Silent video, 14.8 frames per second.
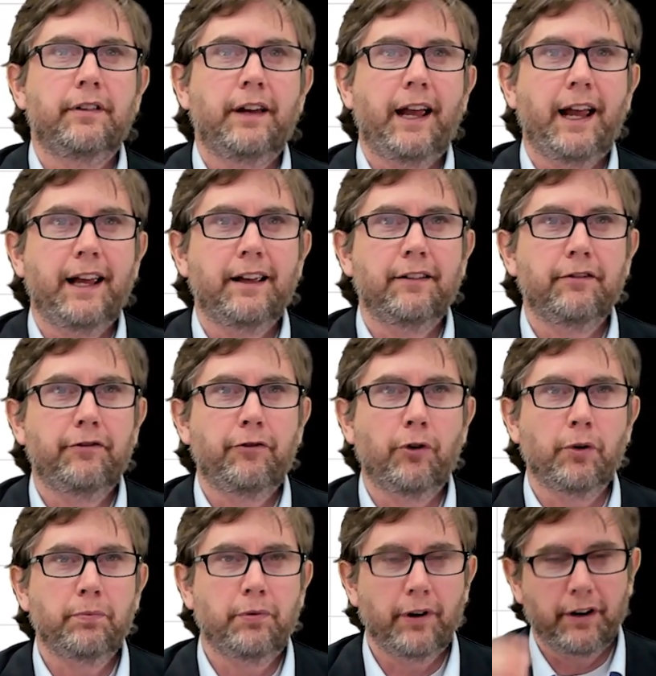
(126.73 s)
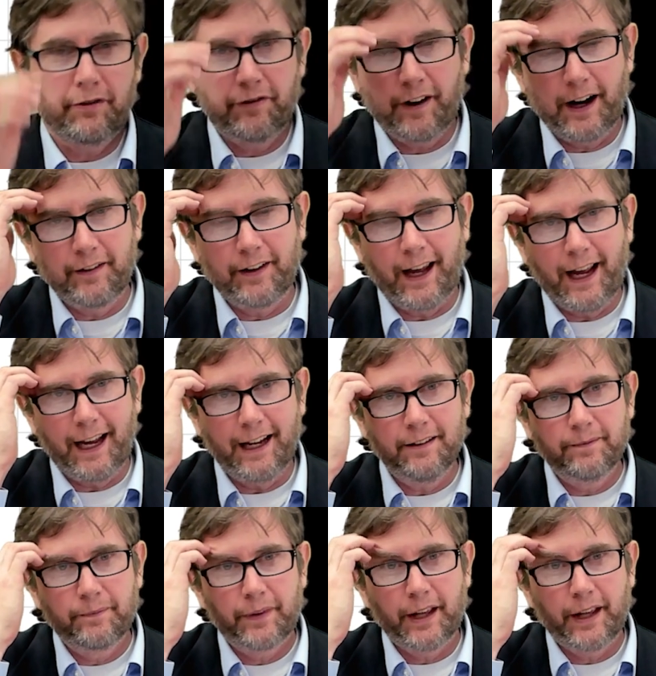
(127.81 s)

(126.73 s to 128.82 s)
a 4.58,